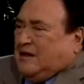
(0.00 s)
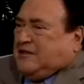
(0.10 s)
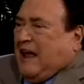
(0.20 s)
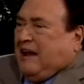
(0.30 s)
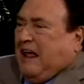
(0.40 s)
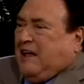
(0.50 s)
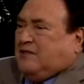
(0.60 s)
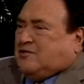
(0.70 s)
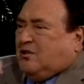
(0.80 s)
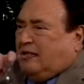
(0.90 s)
up living on
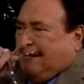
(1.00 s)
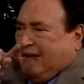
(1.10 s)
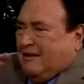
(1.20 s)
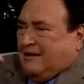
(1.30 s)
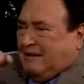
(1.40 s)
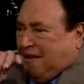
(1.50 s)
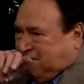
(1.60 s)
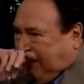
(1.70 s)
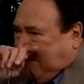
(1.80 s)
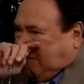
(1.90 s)
welfare. That's Angel. That's
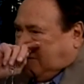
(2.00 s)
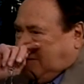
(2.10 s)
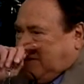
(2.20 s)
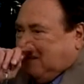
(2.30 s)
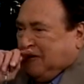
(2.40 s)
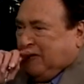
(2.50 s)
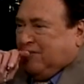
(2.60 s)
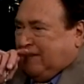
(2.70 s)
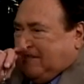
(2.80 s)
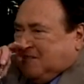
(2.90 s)
yes, angel. that's
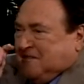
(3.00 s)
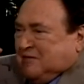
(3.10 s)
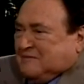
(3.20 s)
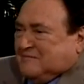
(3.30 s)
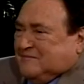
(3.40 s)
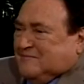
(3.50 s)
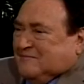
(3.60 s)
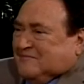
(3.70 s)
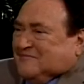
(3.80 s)
Angel. Uh, who today